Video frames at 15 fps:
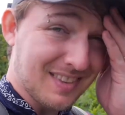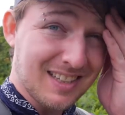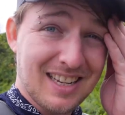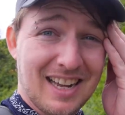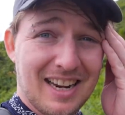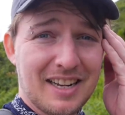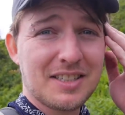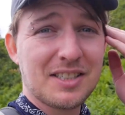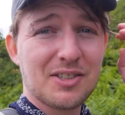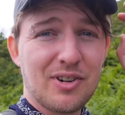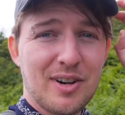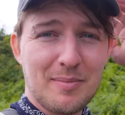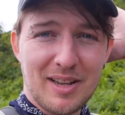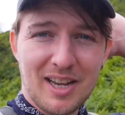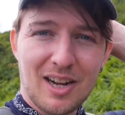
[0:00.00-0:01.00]
and
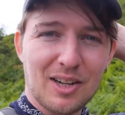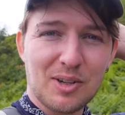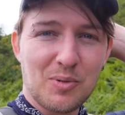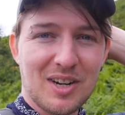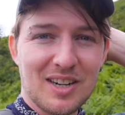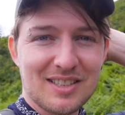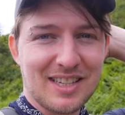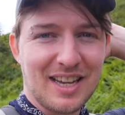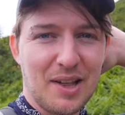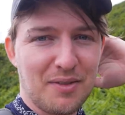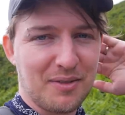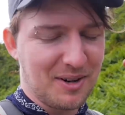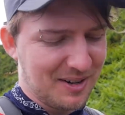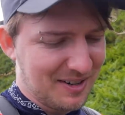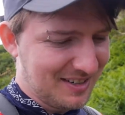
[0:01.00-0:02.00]
extremely hard work to get
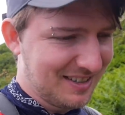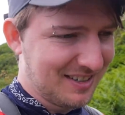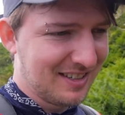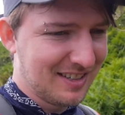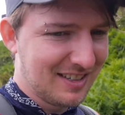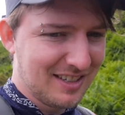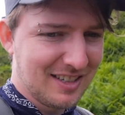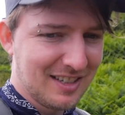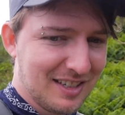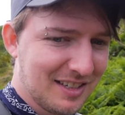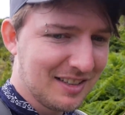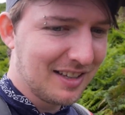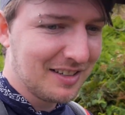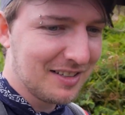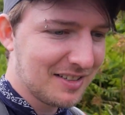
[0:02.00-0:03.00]
through.
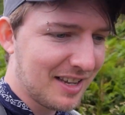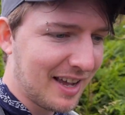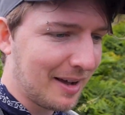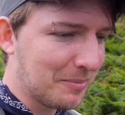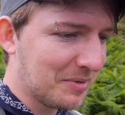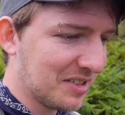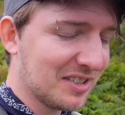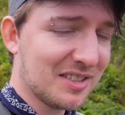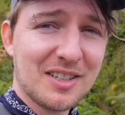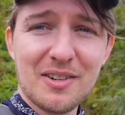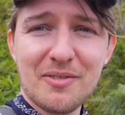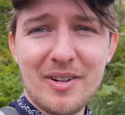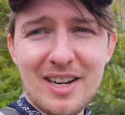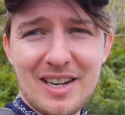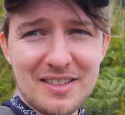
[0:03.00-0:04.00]
These steps are
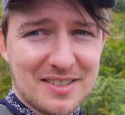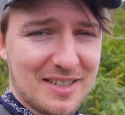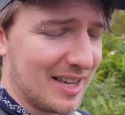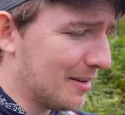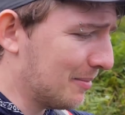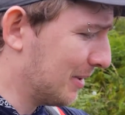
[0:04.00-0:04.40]
really steep,